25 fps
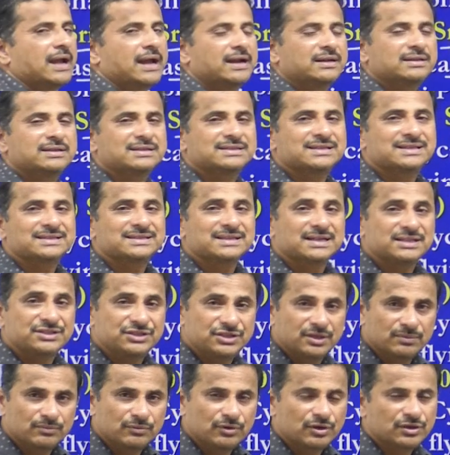and this is a
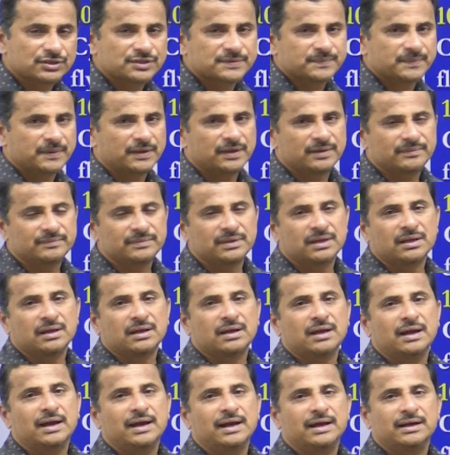gymnosperm,
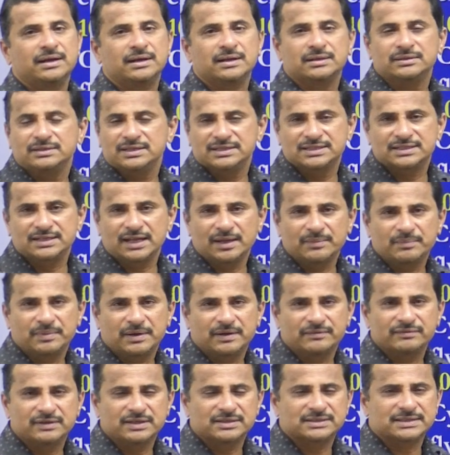and this type
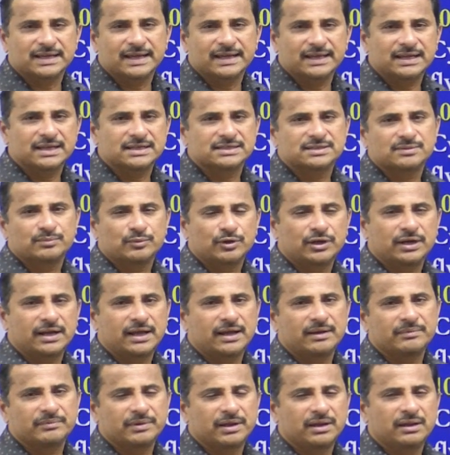of the Cycas
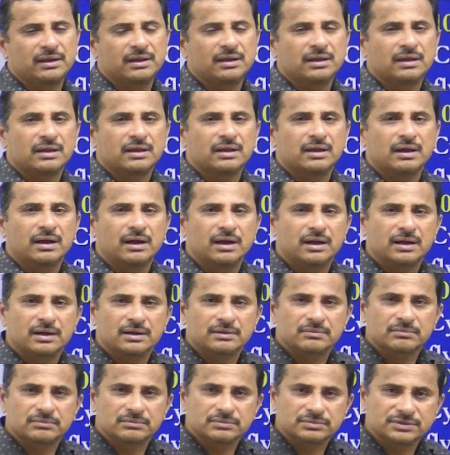boddami
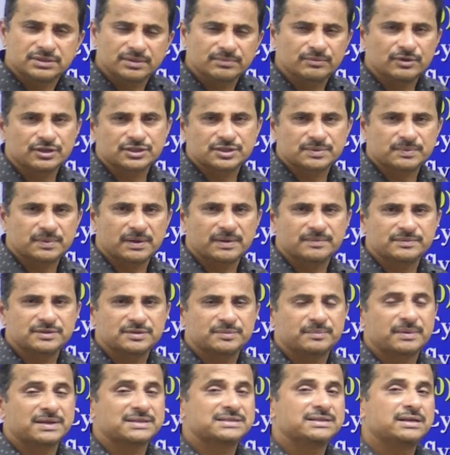
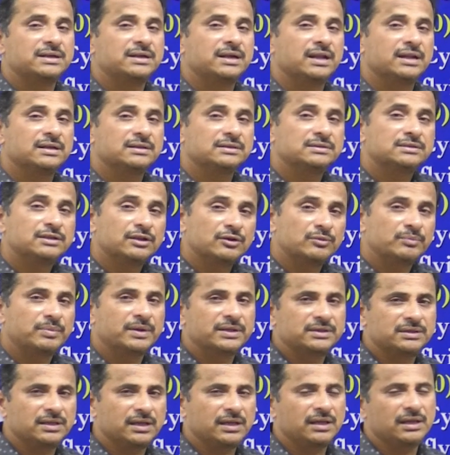gymnosperms present in
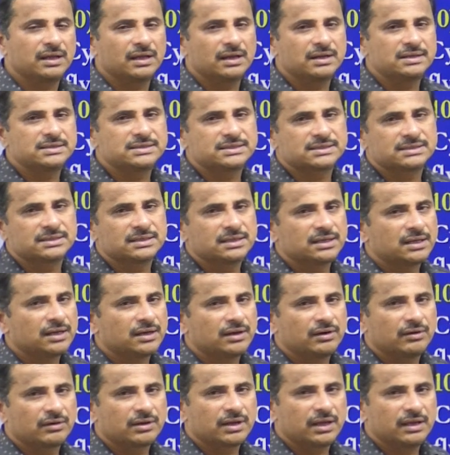Tirupati Hills,
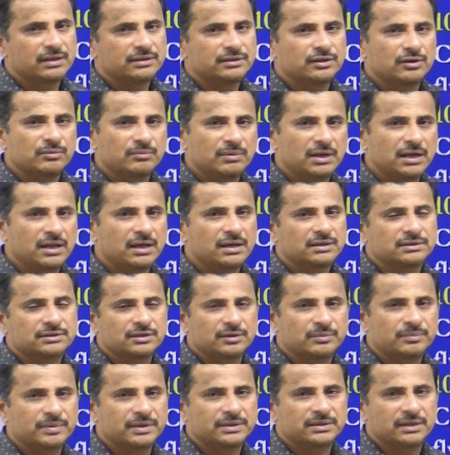okay, Tirumala
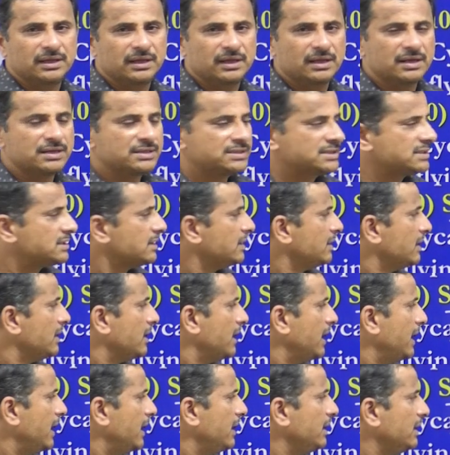Tirupati Hills.
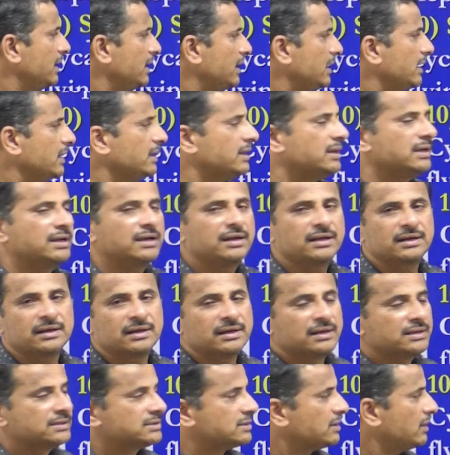And here
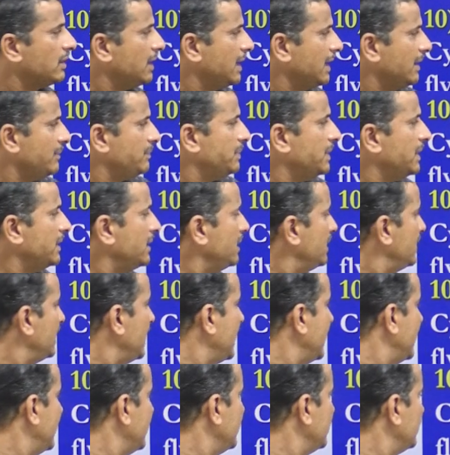so leopard
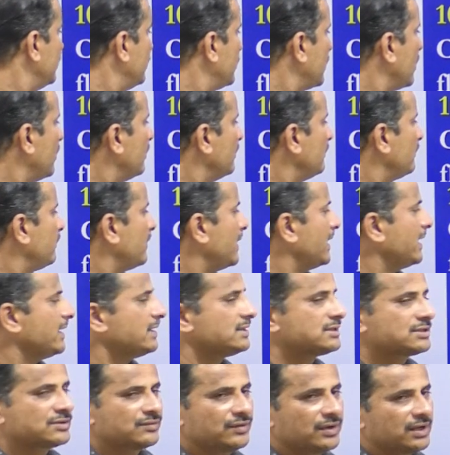and brown
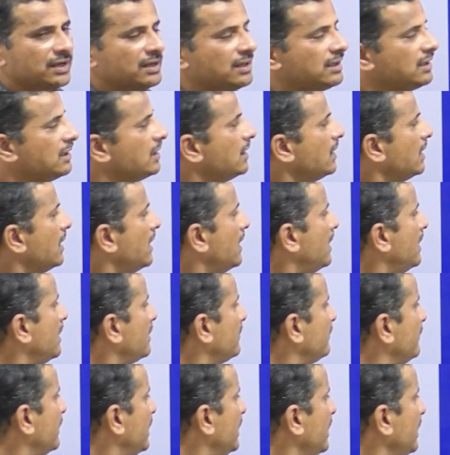flying squirrel
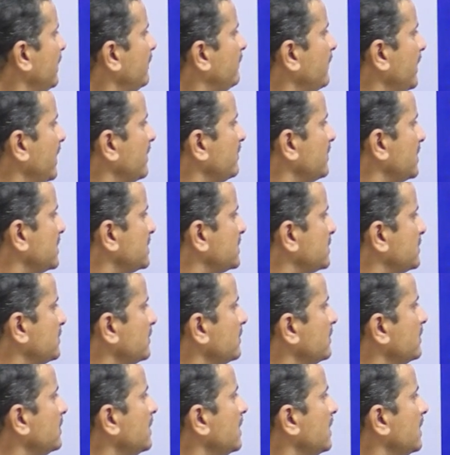are very famous
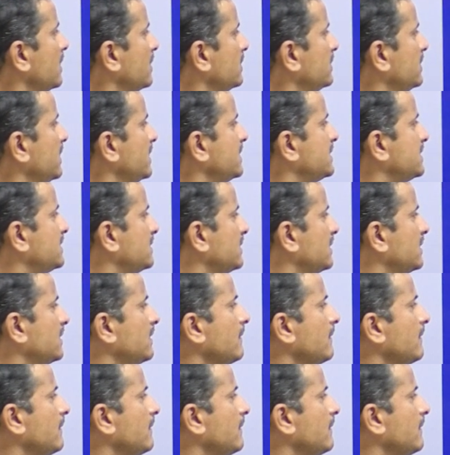to this